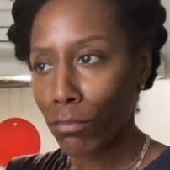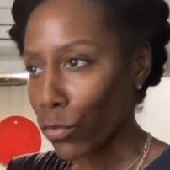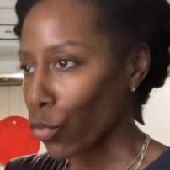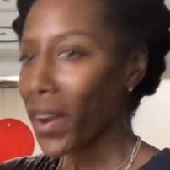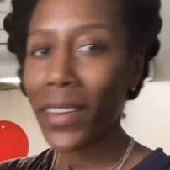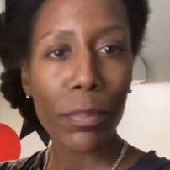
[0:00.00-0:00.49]

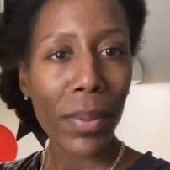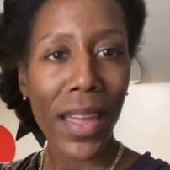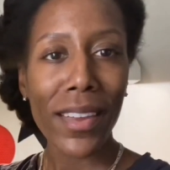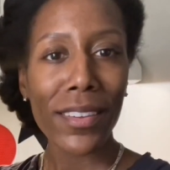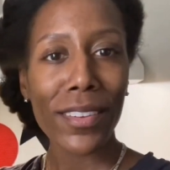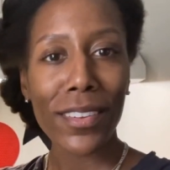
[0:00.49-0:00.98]
rice
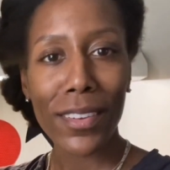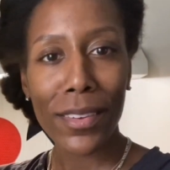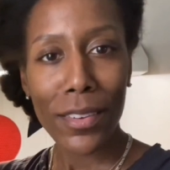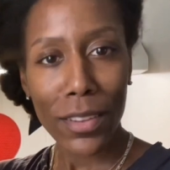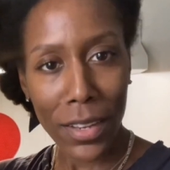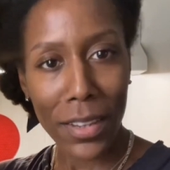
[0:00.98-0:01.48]
paste
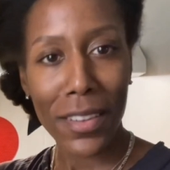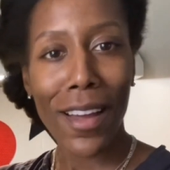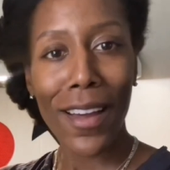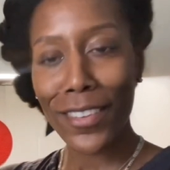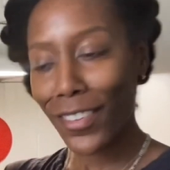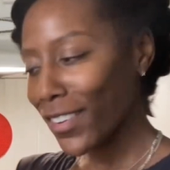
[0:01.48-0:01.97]

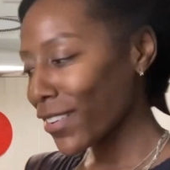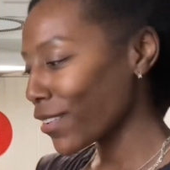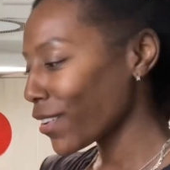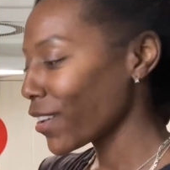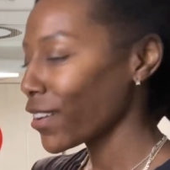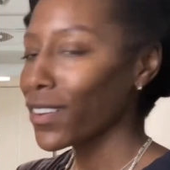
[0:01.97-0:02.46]
concoction.